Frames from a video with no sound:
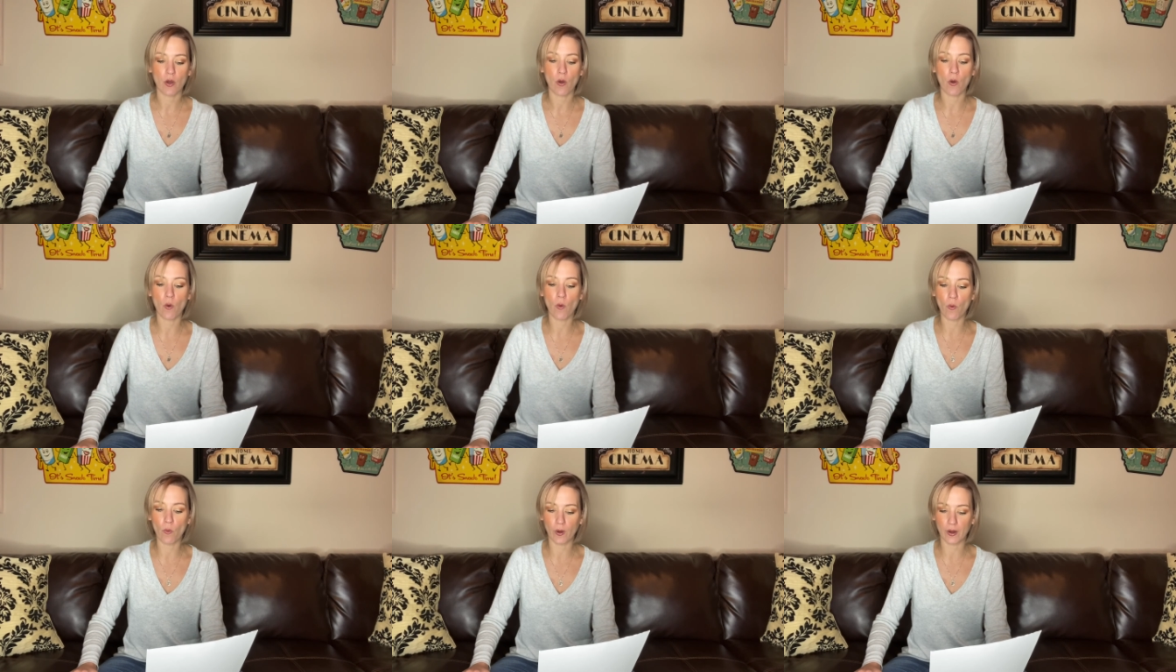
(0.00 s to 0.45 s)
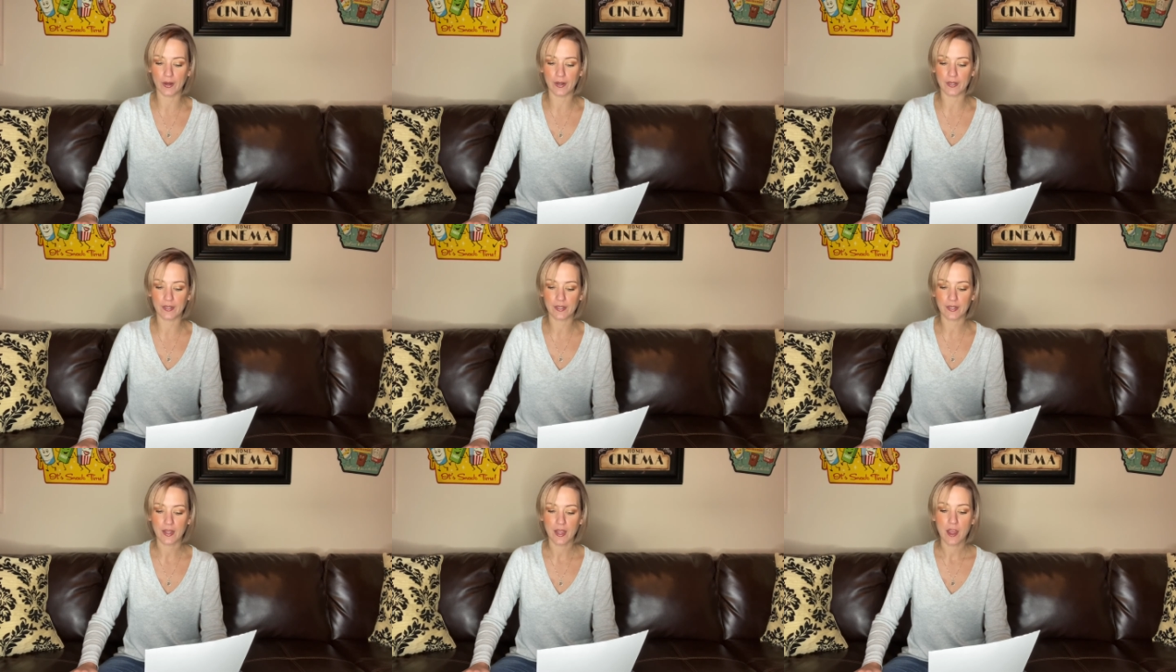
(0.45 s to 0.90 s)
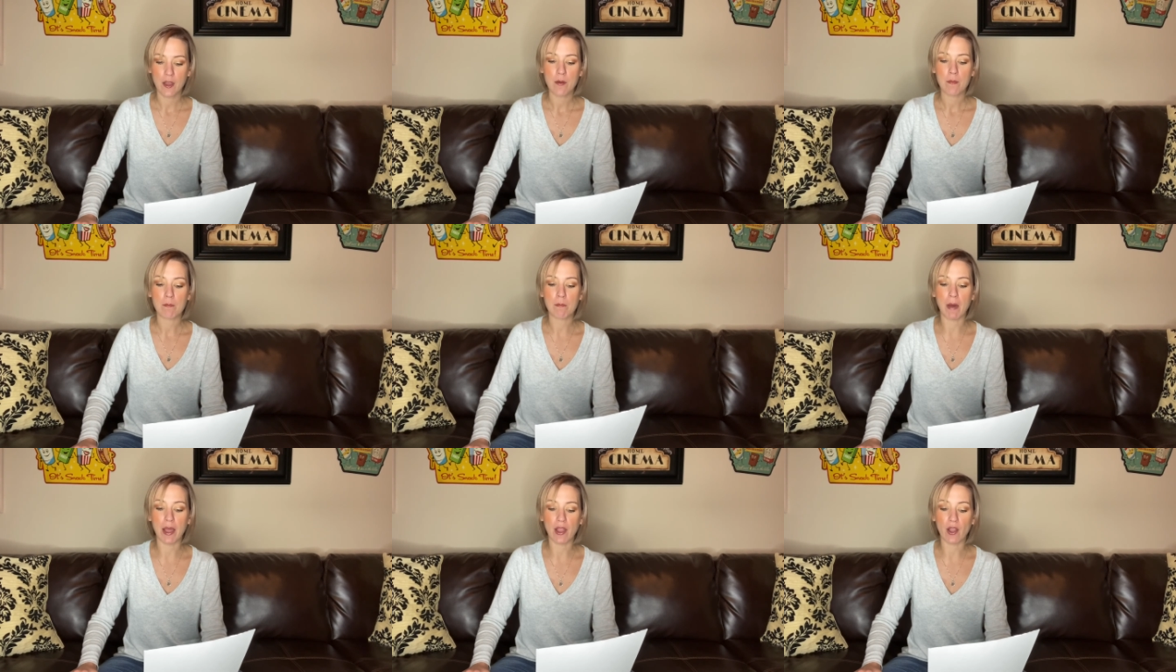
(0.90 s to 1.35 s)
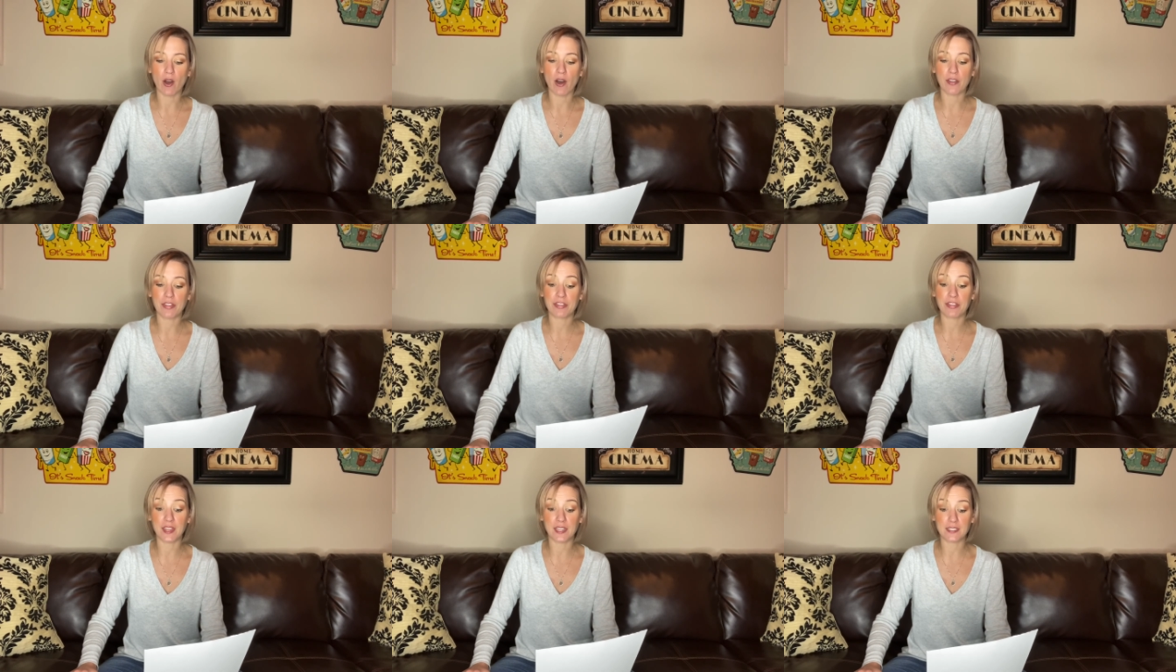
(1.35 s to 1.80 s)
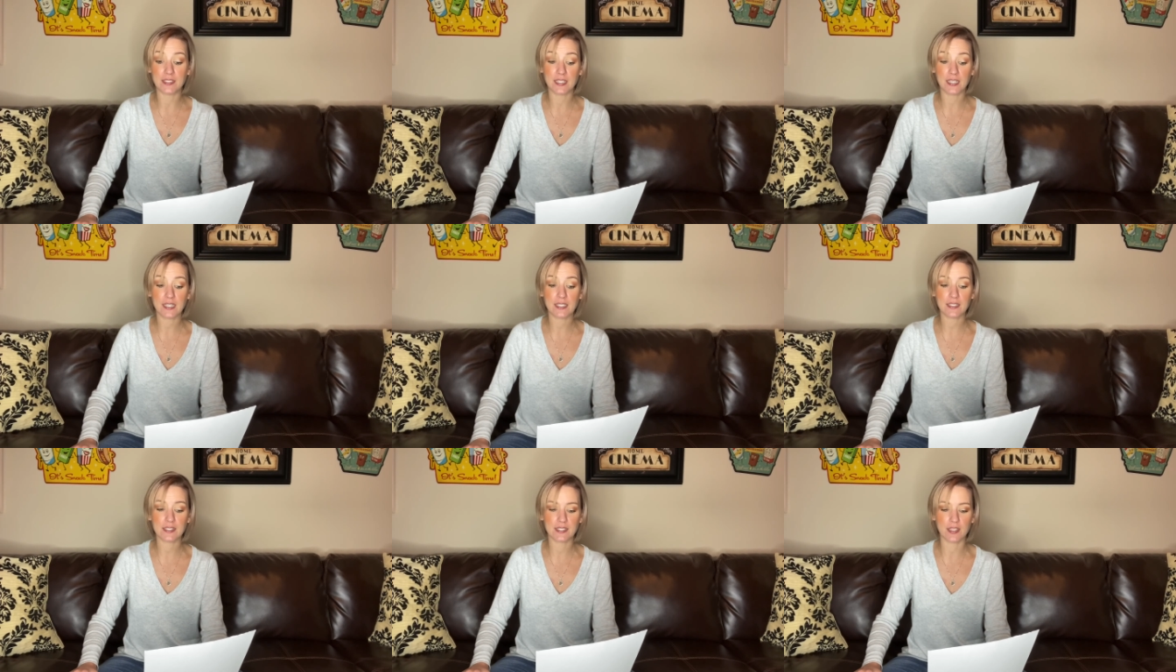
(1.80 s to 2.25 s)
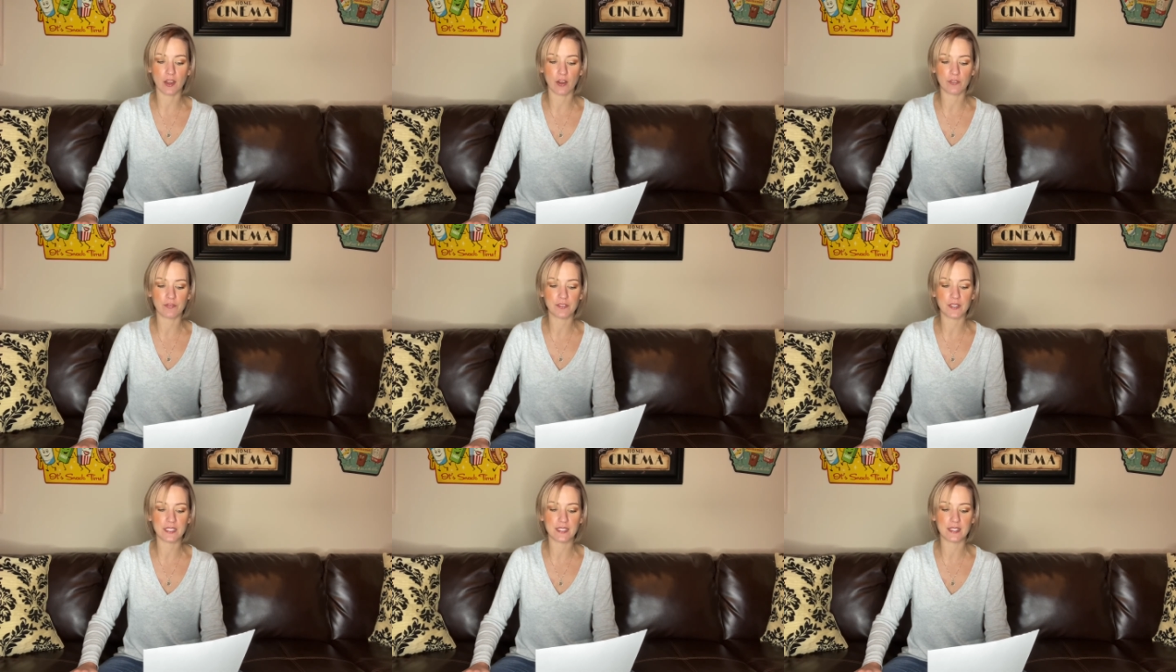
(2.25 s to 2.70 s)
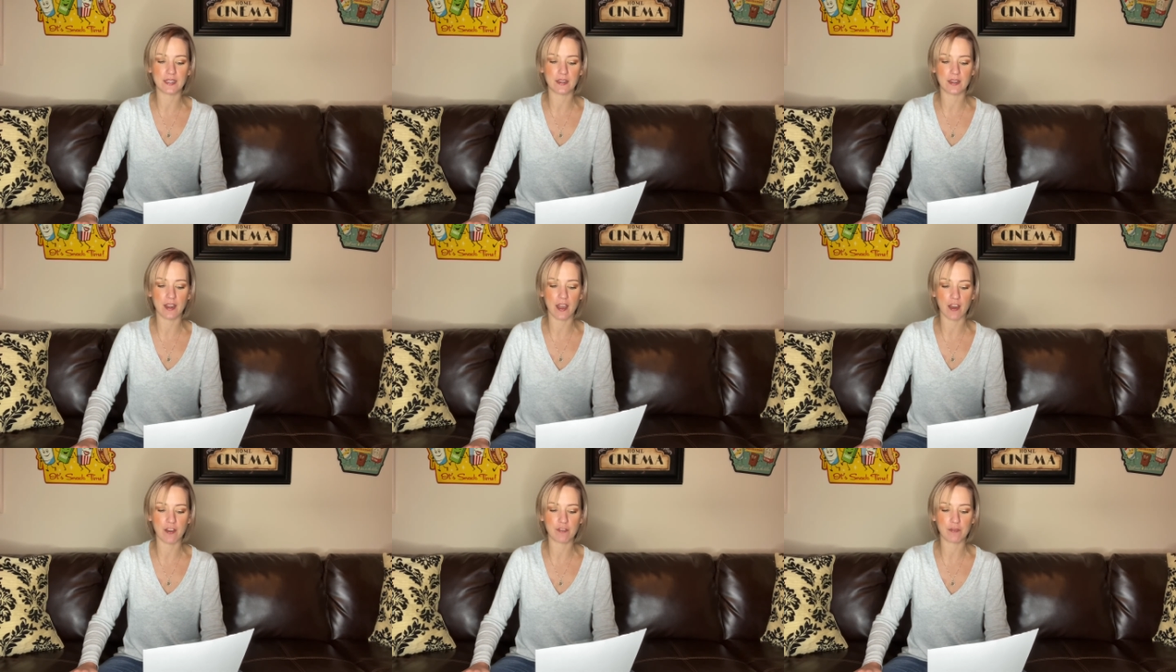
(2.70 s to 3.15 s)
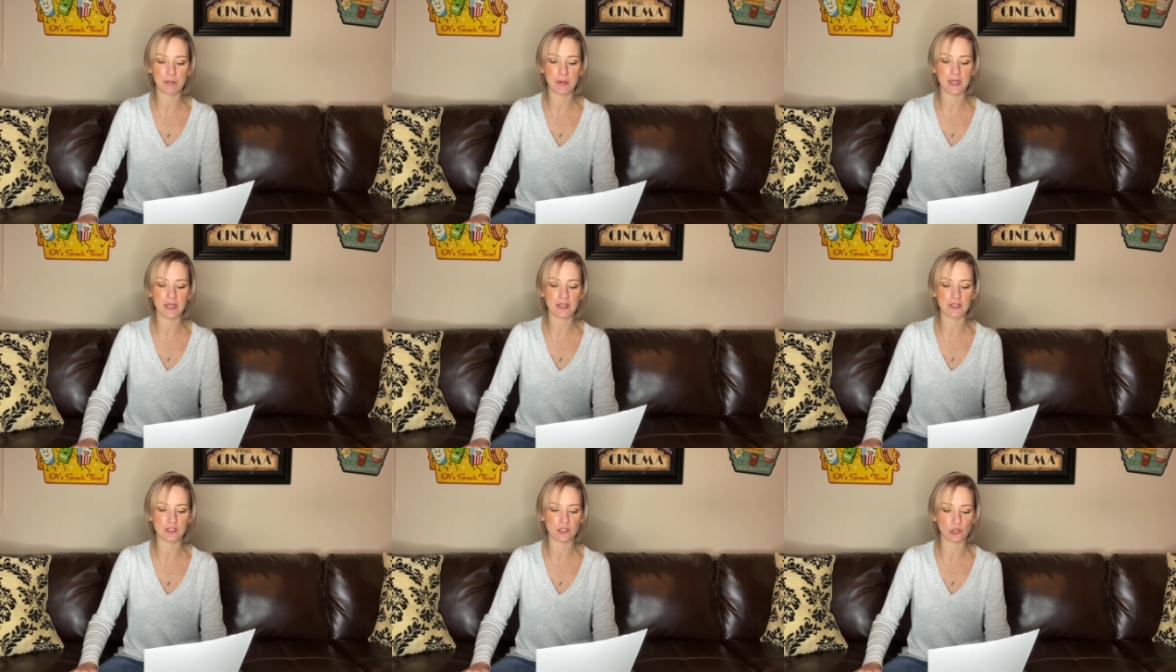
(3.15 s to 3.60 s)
or my authentic self is enough because,